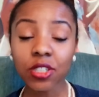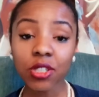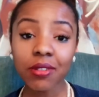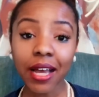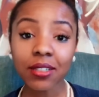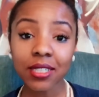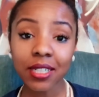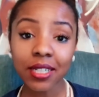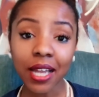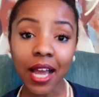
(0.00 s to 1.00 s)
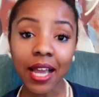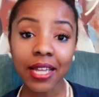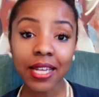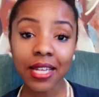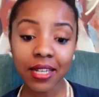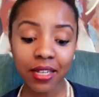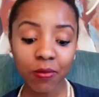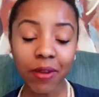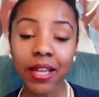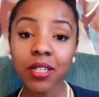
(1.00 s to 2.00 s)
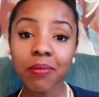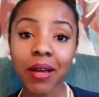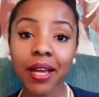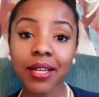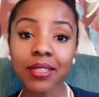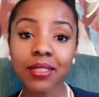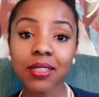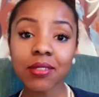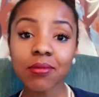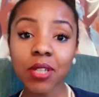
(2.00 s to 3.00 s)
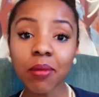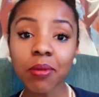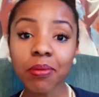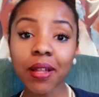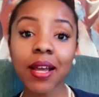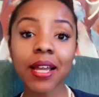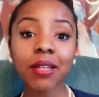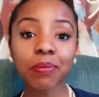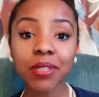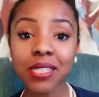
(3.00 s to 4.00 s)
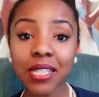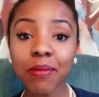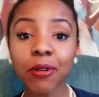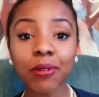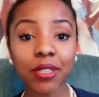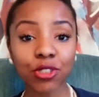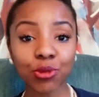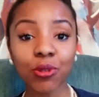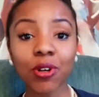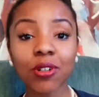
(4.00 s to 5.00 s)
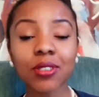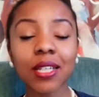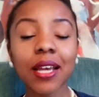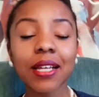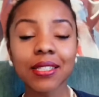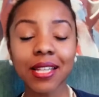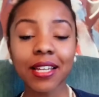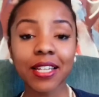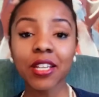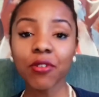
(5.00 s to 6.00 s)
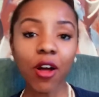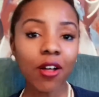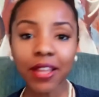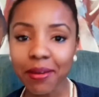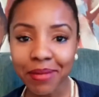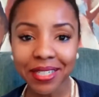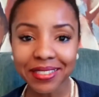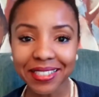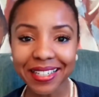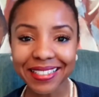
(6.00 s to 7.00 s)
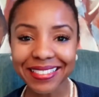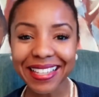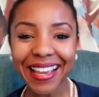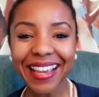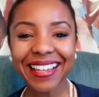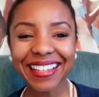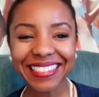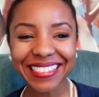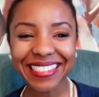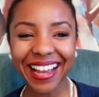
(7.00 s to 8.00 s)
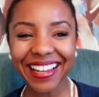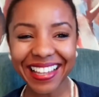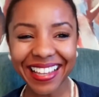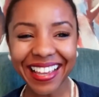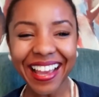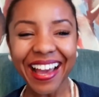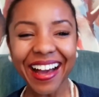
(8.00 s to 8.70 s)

in 2009, in a randomized, double-blind, placebo-controlled study. All that means is in a study